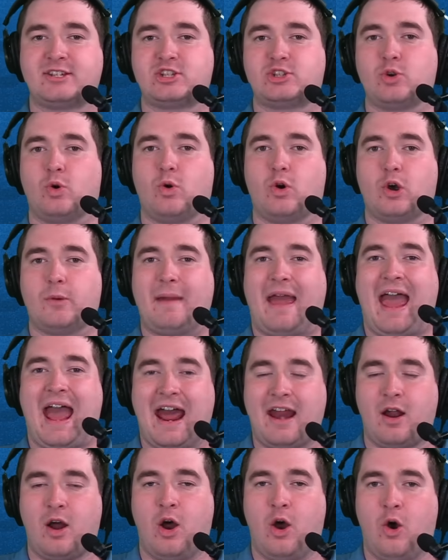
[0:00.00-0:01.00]
storm
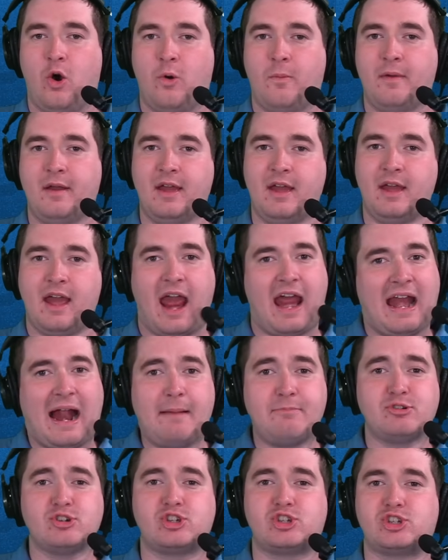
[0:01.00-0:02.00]
at home. And
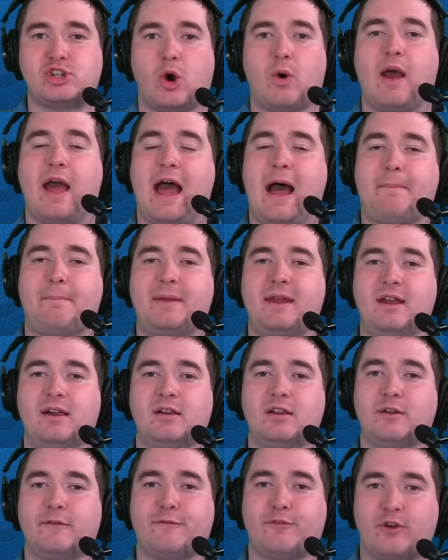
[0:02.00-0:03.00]
I'm just so happy
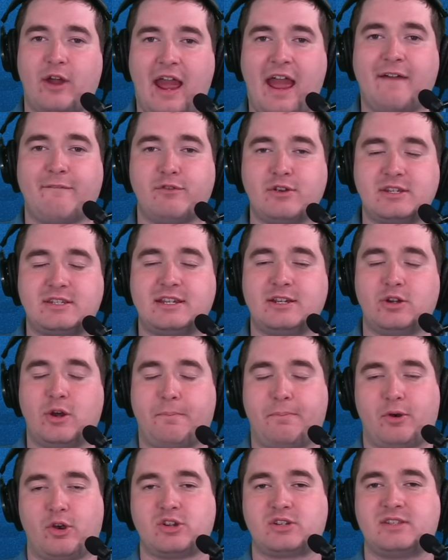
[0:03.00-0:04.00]
for every single
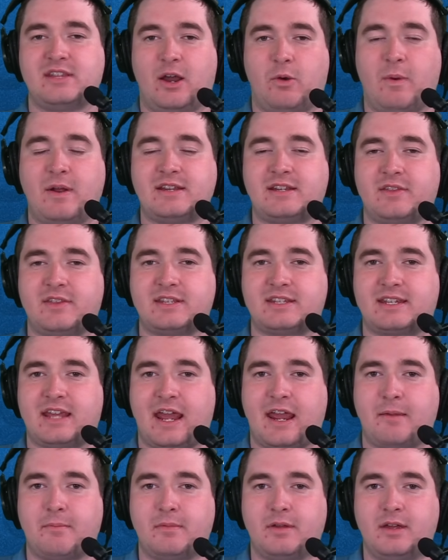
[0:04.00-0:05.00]
person that went to this
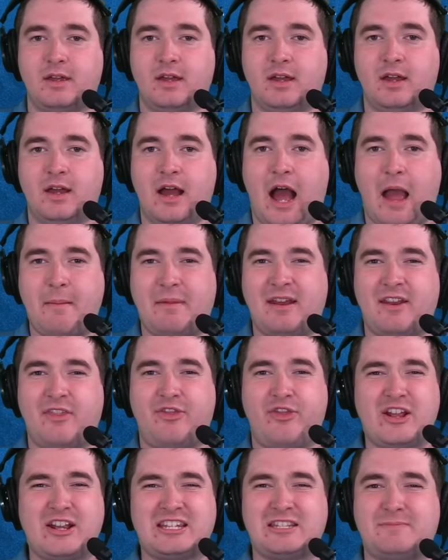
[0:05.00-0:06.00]
game. I mean,
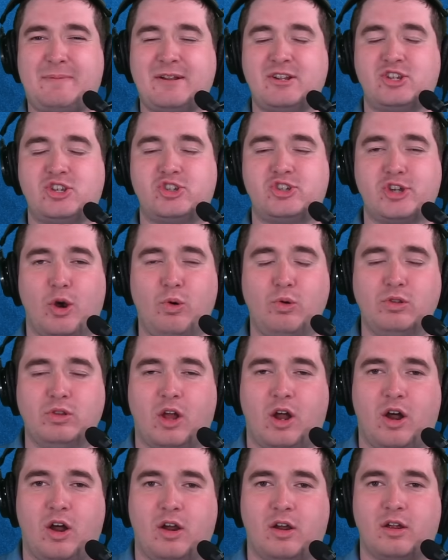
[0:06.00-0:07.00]
this has been so
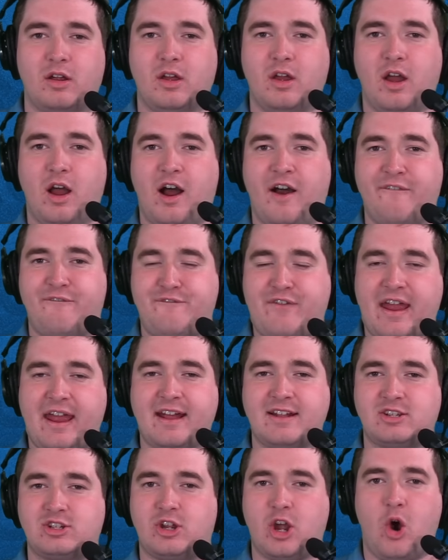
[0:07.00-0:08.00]
long of
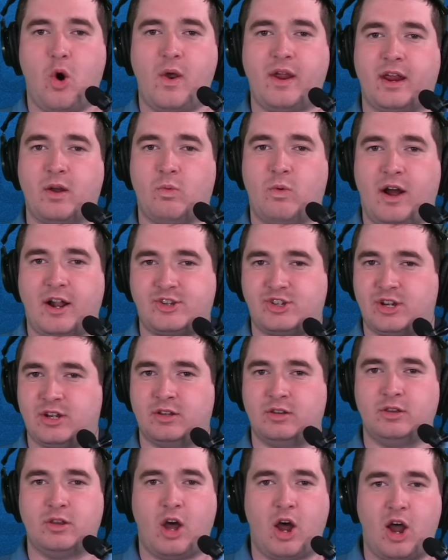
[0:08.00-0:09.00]
fans going and watching
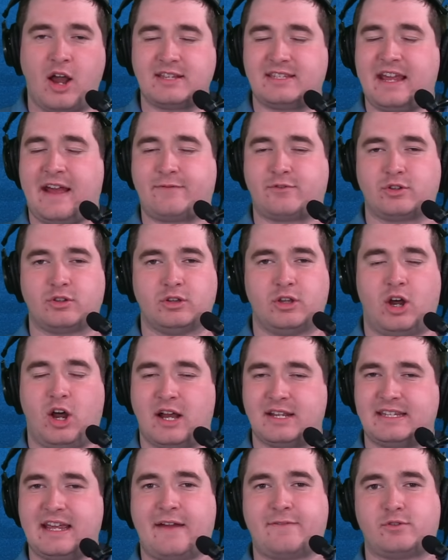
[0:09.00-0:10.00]
loss after
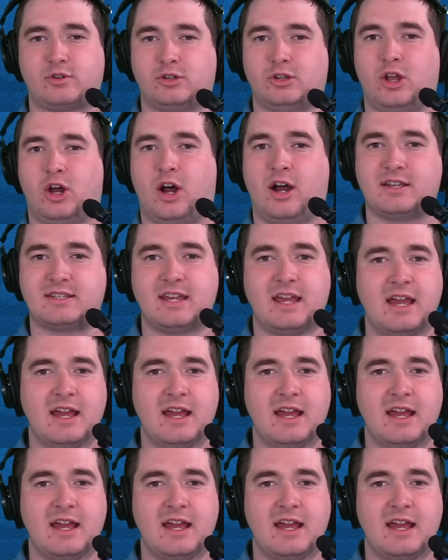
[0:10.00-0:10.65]
loss after loss